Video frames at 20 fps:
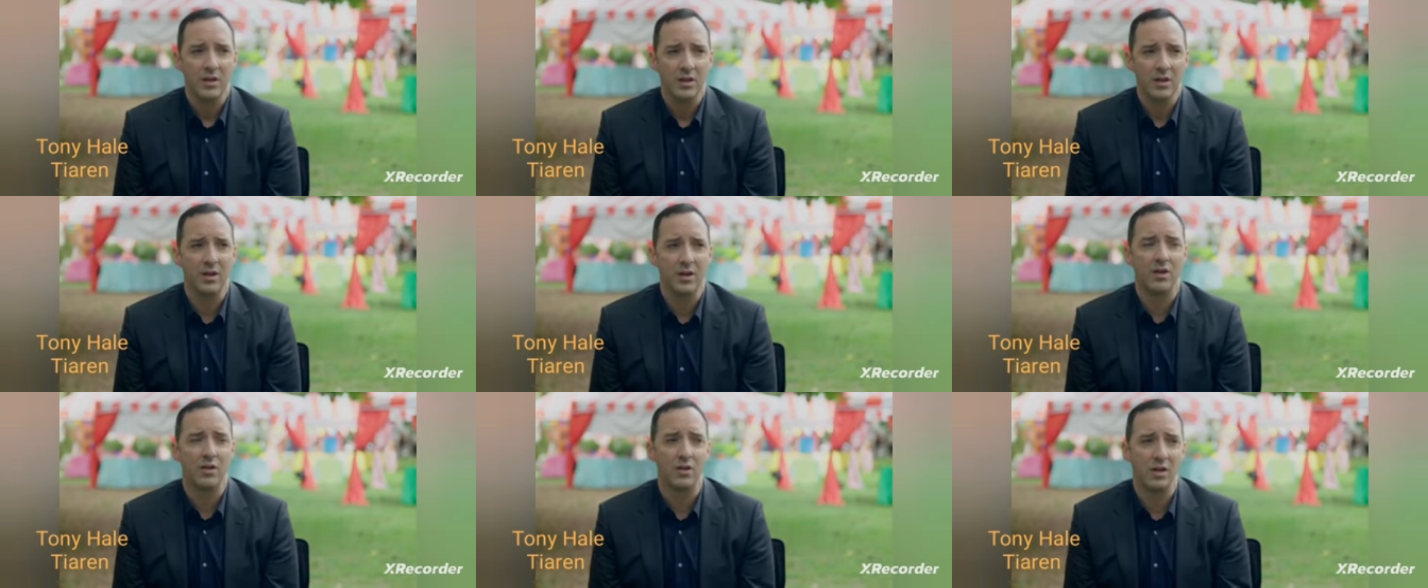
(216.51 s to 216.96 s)

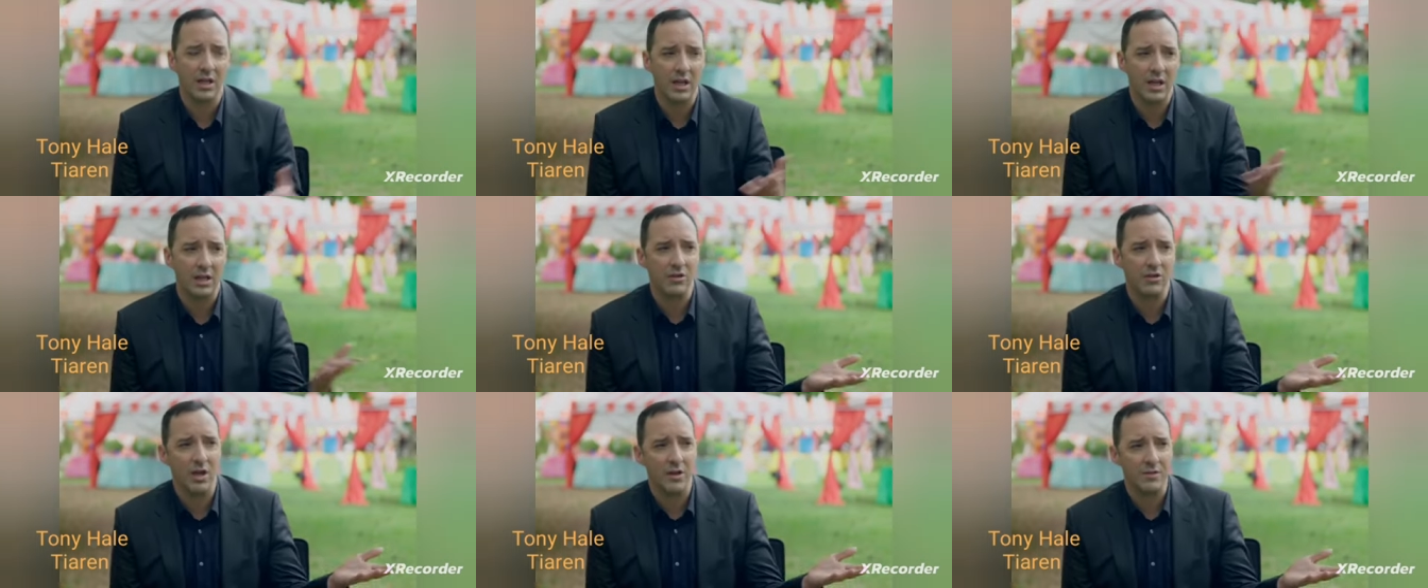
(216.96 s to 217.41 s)
You know,
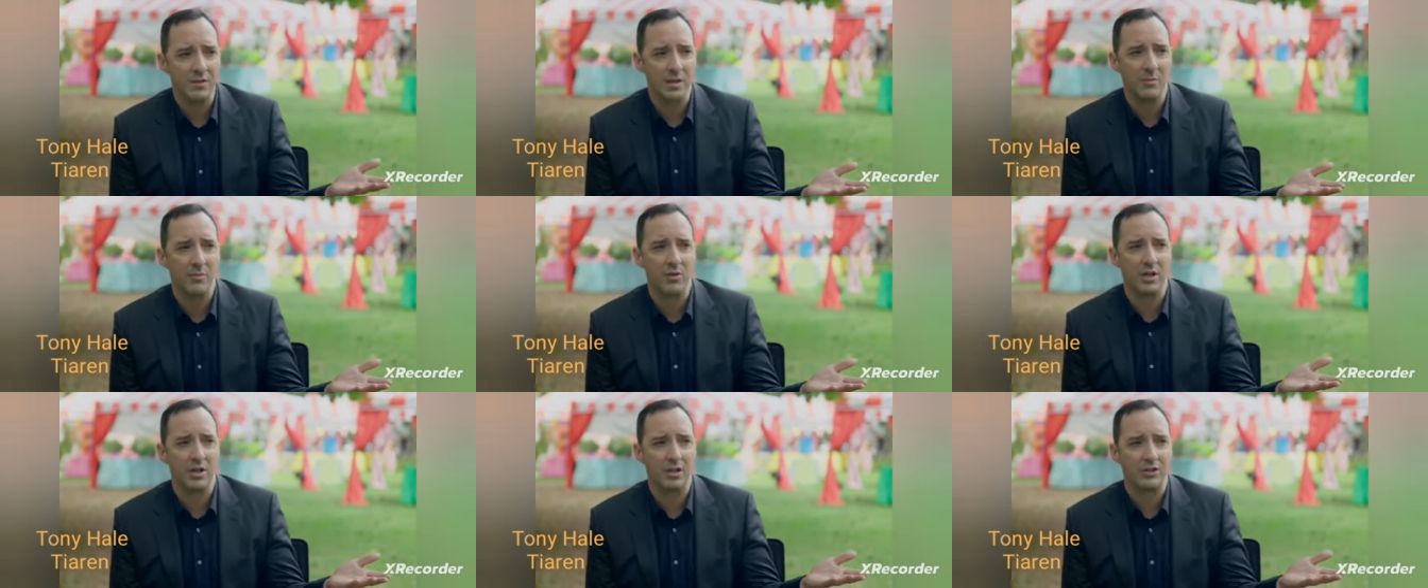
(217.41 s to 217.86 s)
you have
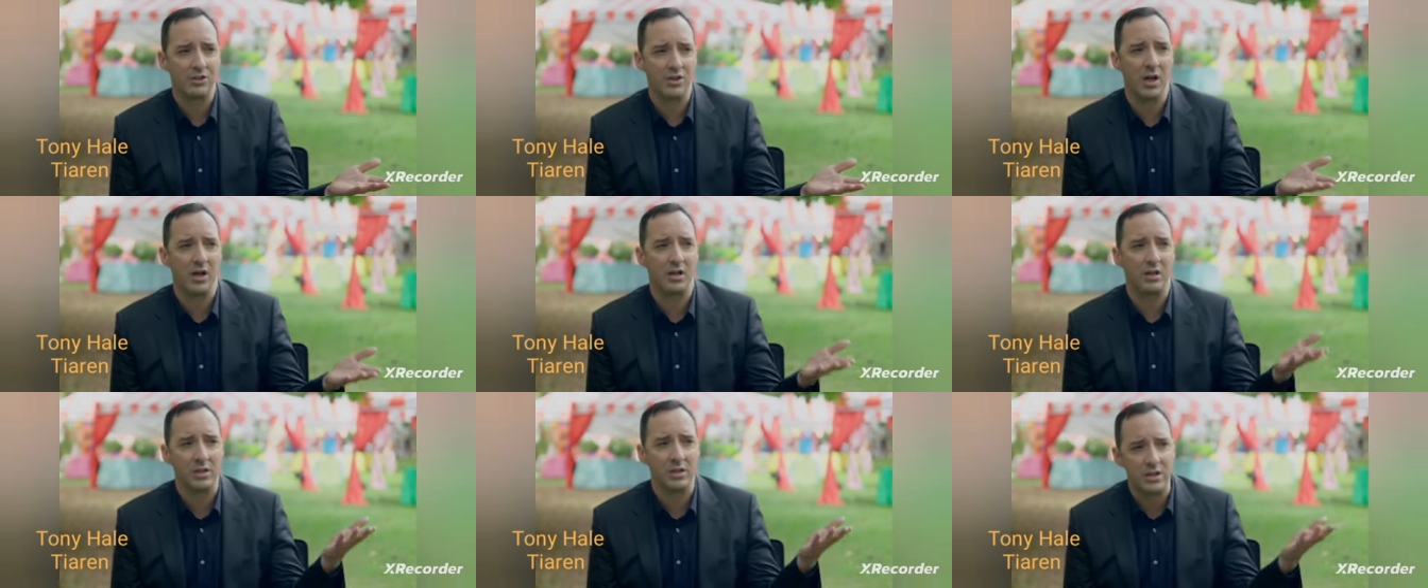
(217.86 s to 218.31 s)
someone like
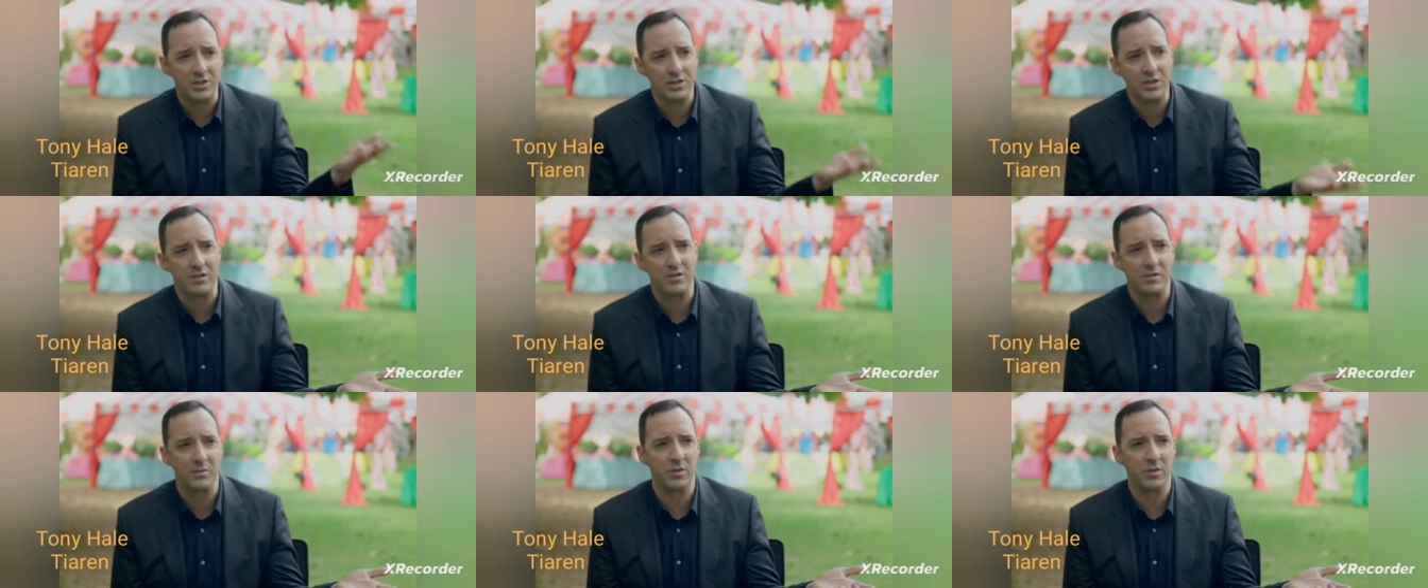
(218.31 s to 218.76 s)
John Cleese,
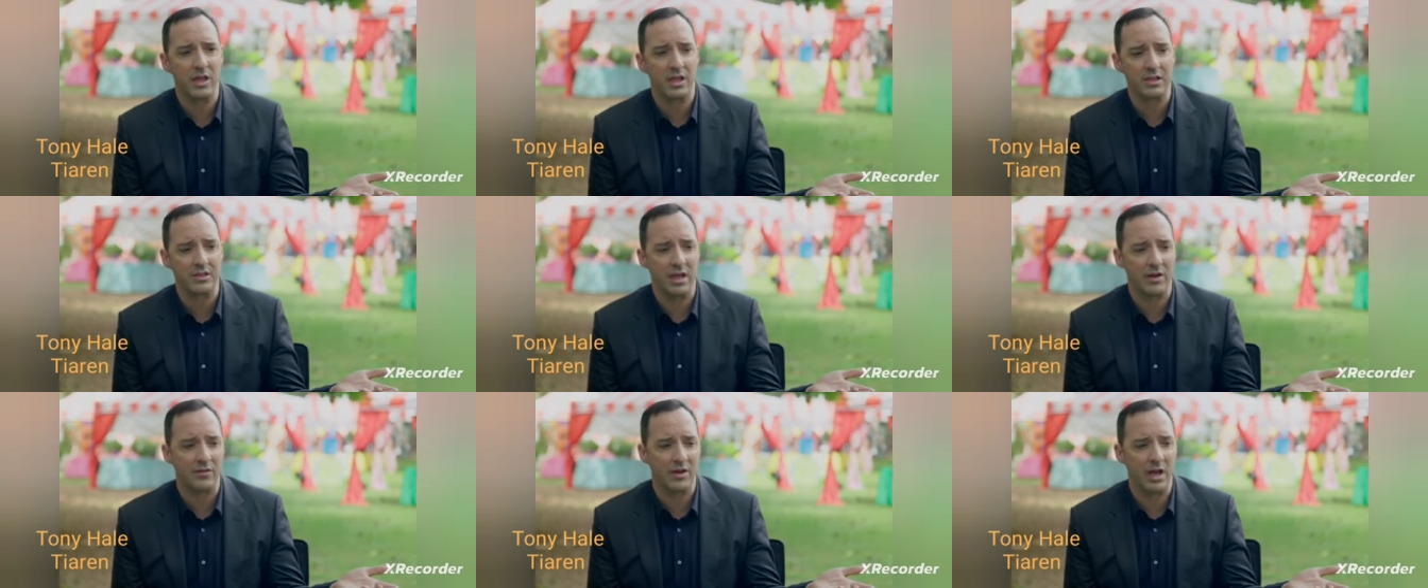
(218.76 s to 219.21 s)
you have someone
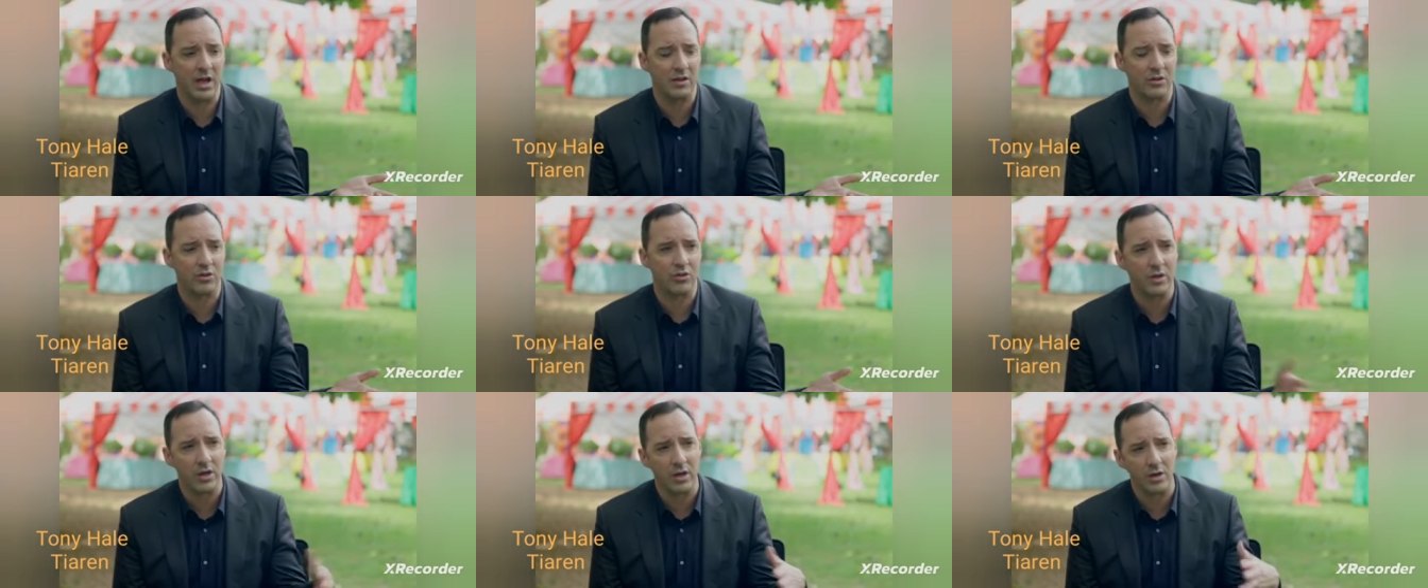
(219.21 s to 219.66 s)
like David
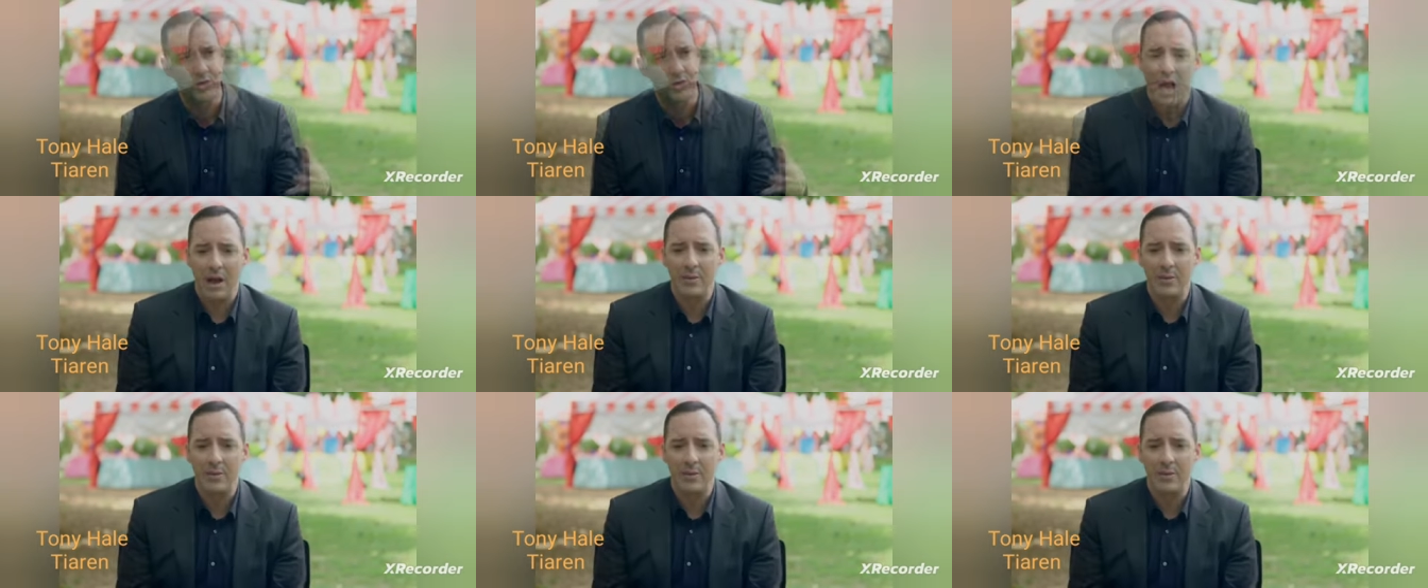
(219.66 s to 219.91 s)
Alan Grier.